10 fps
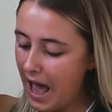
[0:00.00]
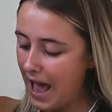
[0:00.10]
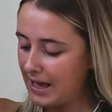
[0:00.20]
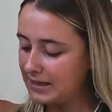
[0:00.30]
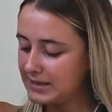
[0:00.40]

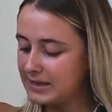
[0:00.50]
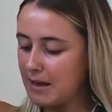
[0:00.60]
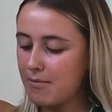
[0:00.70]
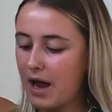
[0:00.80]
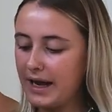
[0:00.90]

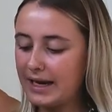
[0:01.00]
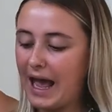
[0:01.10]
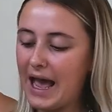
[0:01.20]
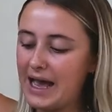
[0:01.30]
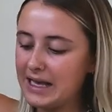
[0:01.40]
And mine
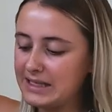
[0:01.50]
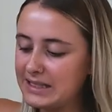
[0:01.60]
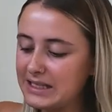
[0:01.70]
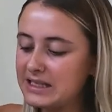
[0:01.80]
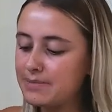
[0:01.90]
has
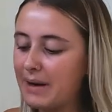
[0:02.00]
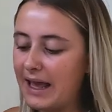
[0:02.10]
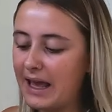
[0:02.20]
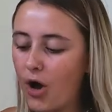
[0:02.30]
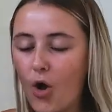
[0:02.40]

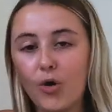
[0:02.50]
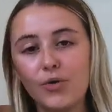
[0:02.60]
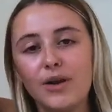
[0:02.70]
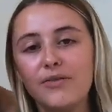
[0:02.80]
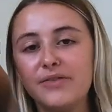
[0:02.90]
split
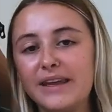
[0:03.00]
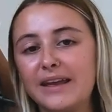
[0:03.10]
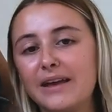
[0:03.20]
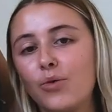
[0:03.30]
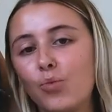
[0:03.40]
on
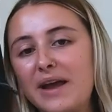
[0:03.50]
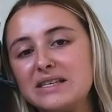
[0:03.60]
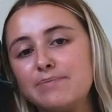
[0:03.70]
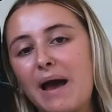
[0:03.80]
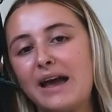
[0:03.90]
the
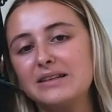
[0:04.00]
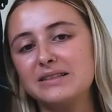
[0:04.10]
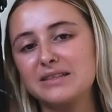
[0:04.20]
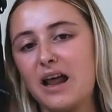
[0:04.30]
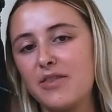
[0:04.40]

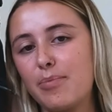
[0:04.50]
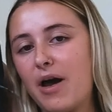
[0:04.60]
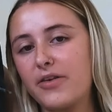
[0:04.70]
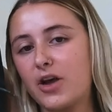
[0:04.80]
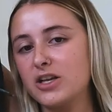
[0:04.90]
waistband, like the
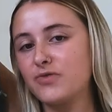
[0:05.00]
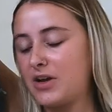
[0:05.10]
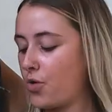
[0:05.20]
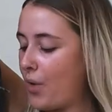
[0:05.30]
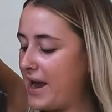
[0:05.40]
part that goes
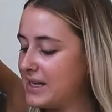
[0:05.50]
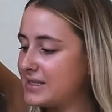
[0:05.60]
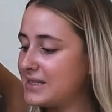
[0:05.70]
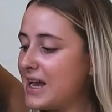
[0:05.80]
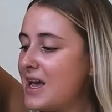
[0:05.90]
around your
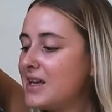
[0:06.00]
waist.